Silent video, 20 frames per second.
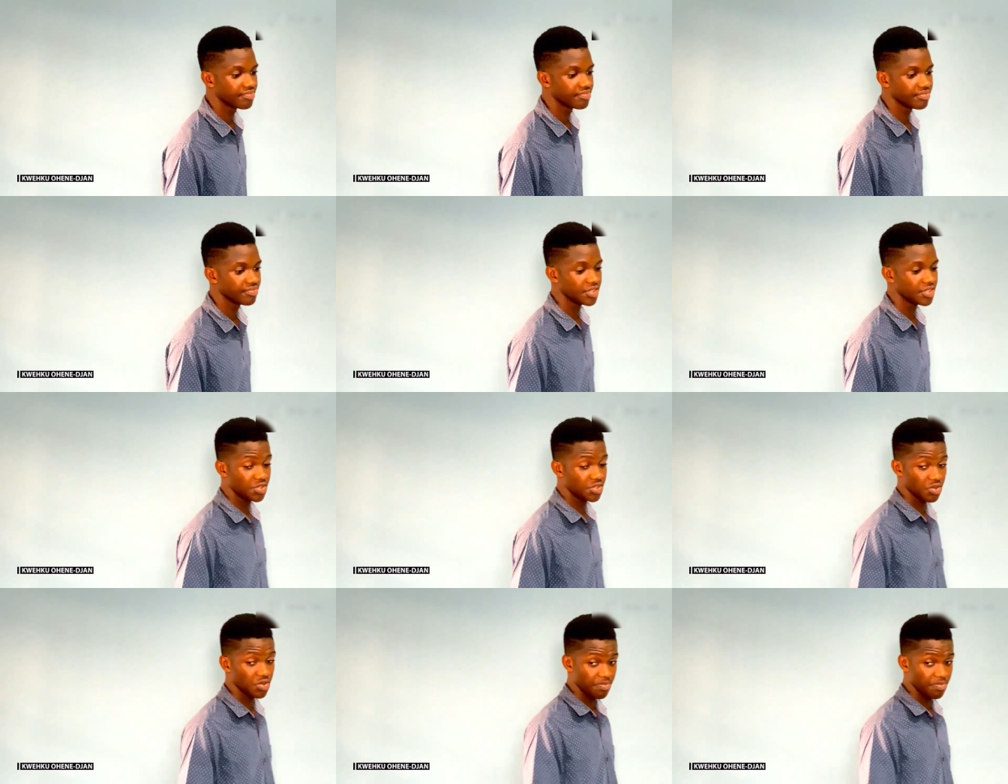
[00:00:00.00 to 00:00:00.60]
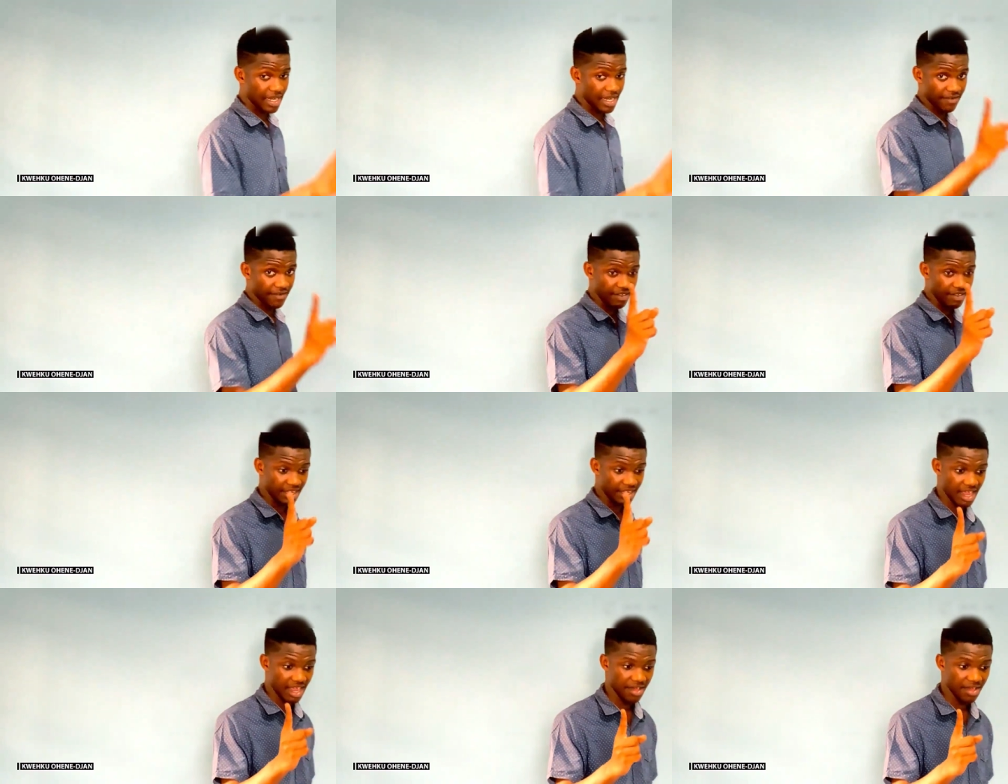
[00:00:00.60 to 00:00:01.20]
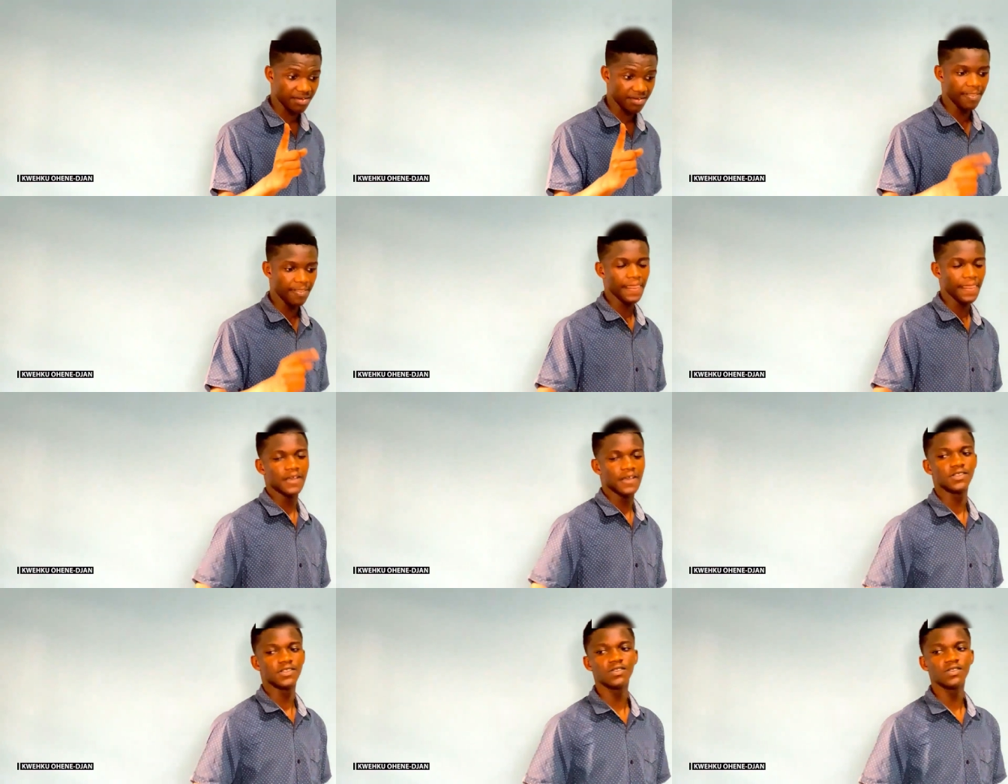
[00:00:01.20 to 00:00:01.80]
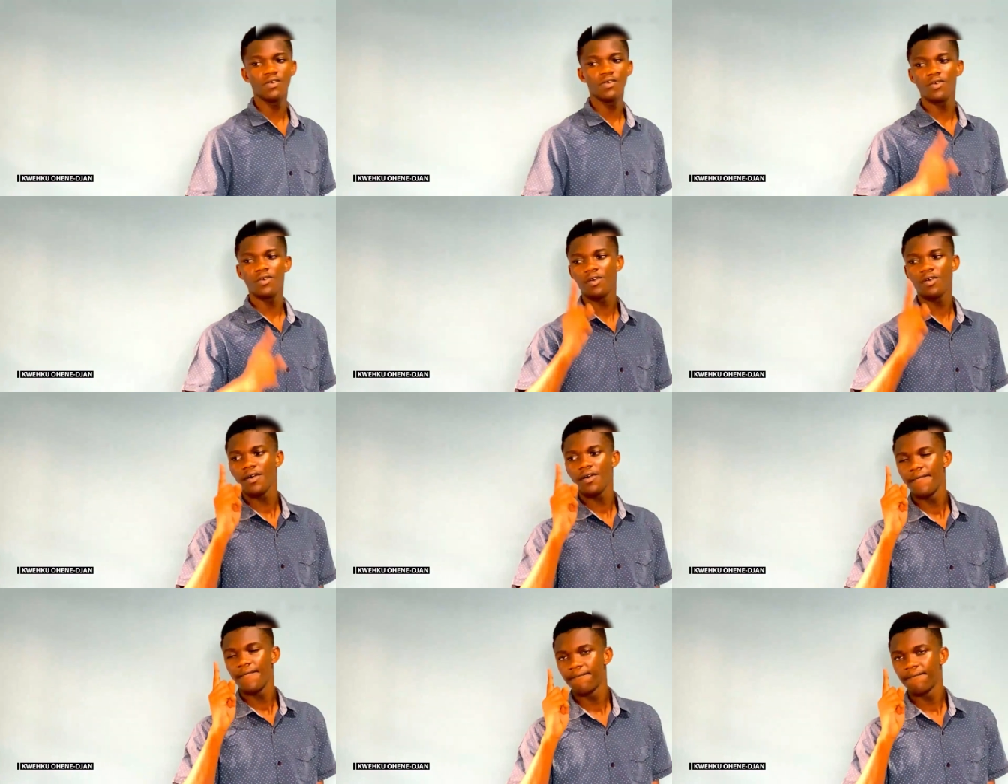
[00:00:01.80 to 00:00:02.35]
Do you believe it now? So,